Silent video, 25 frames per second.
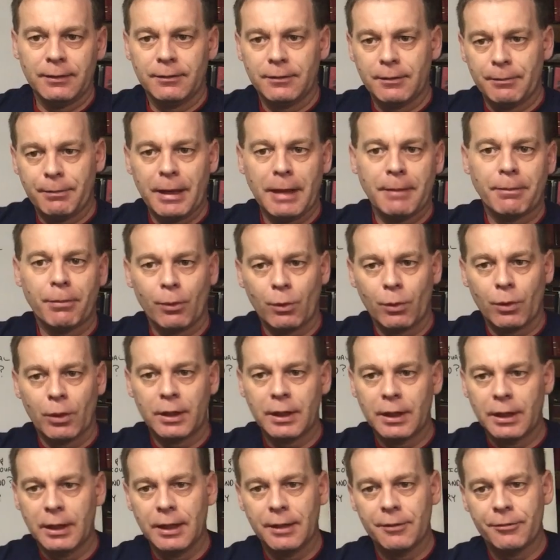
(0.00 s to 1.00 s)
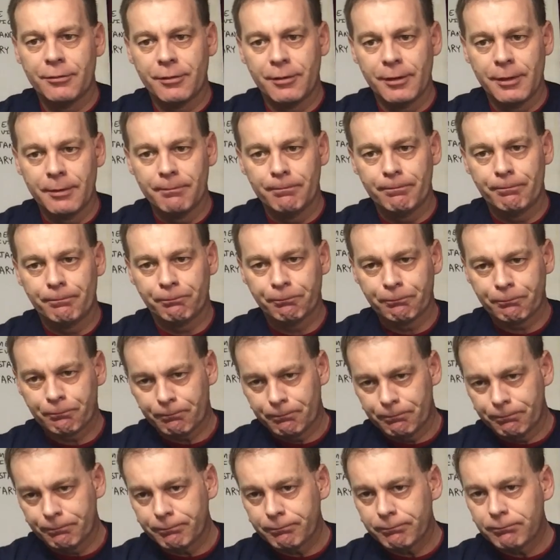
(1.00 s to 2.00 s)
the paperwork against them.
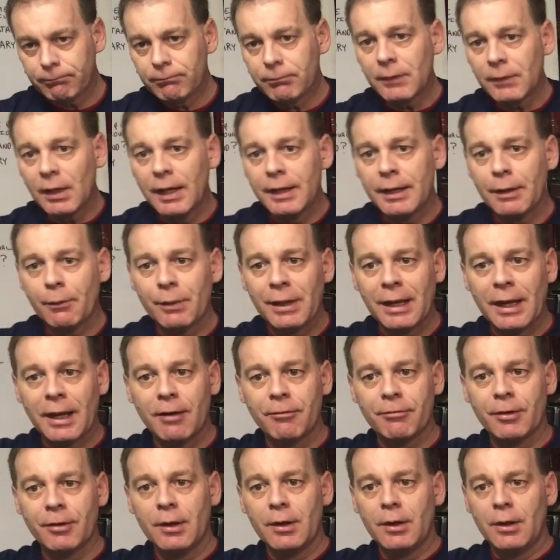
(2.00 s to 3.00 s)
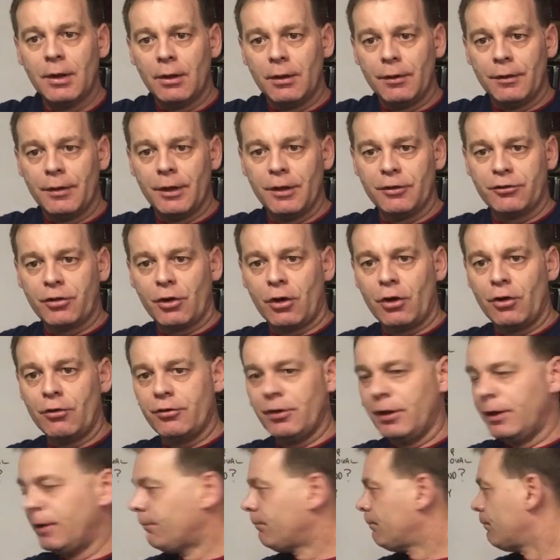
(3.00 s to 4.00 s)
And then we have the
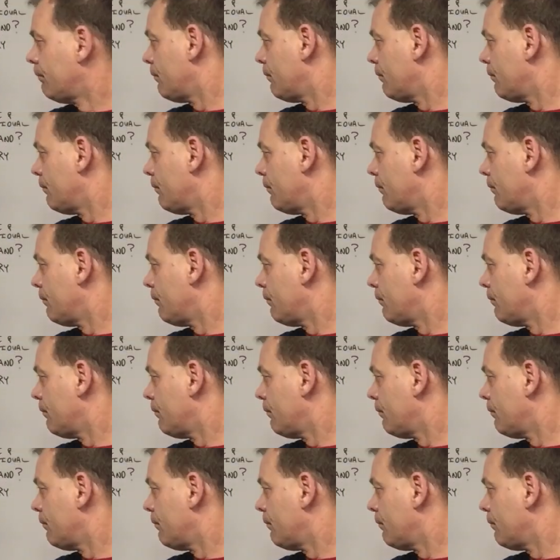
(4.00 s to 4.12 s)
charging,